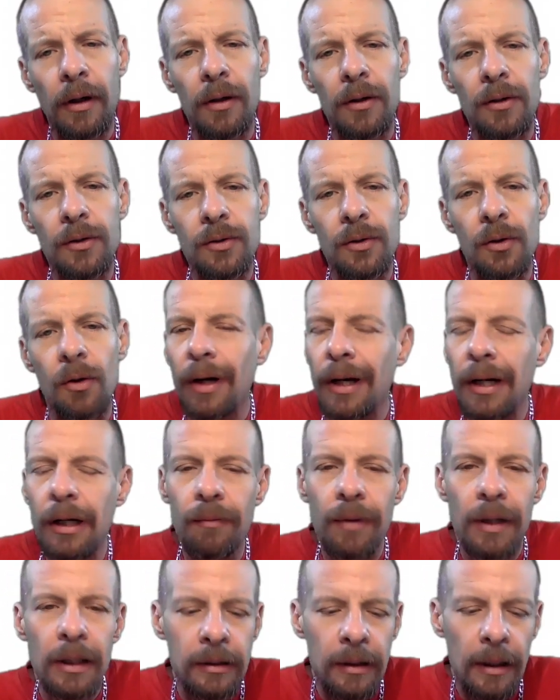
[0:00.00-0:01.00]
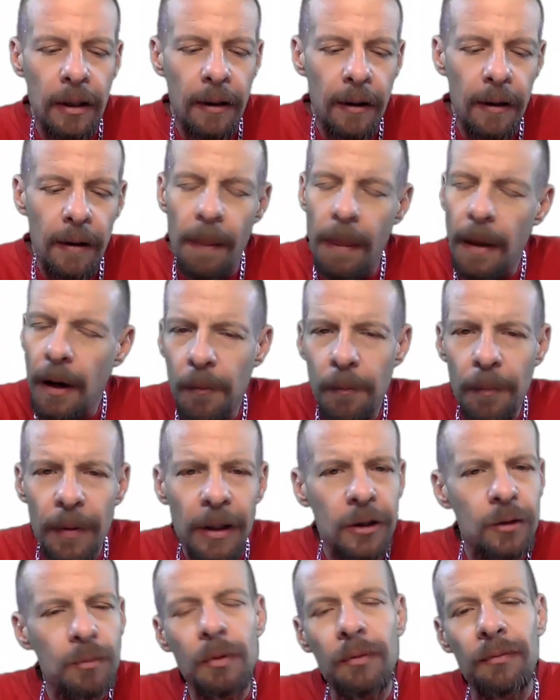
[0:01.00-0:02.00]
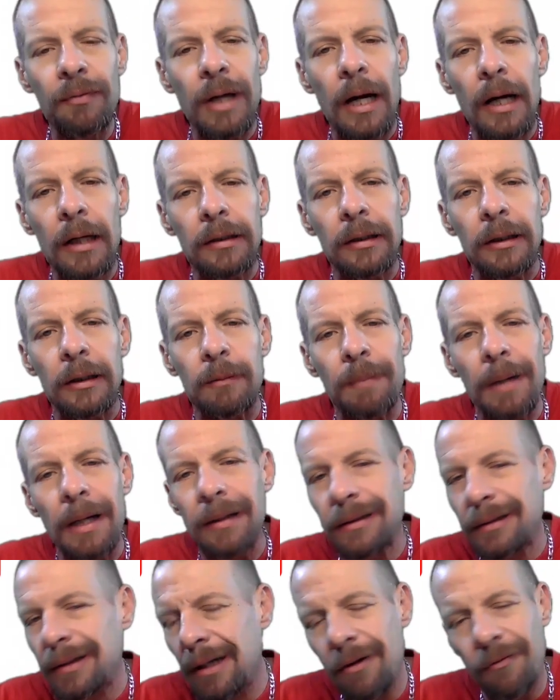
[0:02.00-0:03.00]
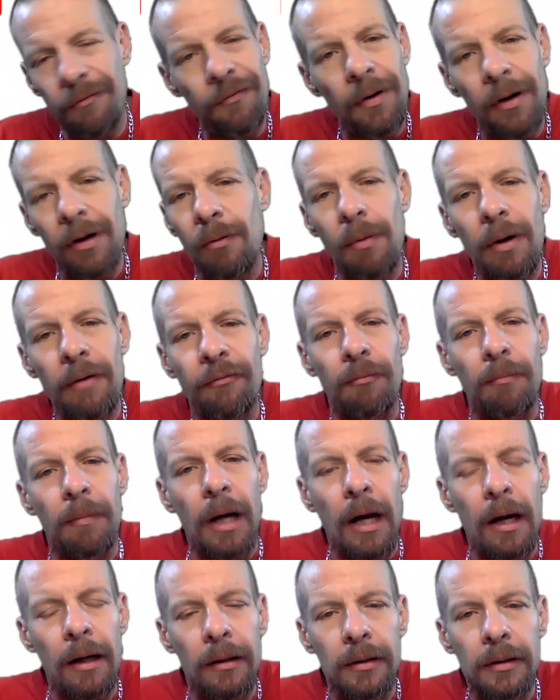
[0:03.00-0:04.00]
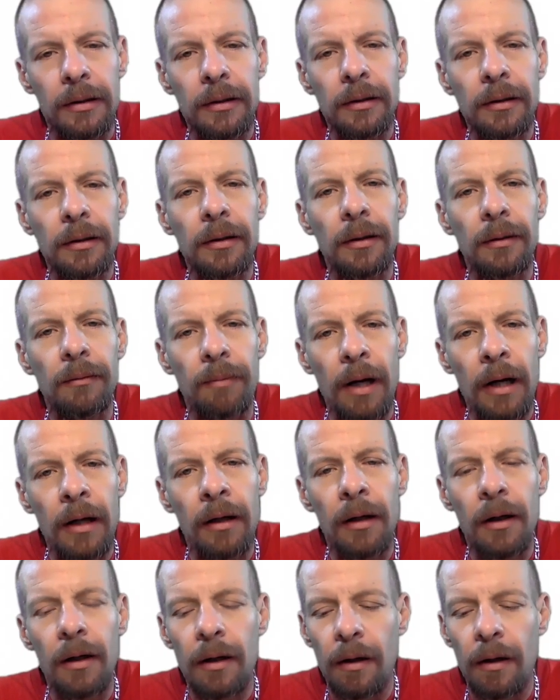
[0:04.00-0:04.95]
So anyways, Help Others Moving Excellence, man, stay the fuck away from gangs, right?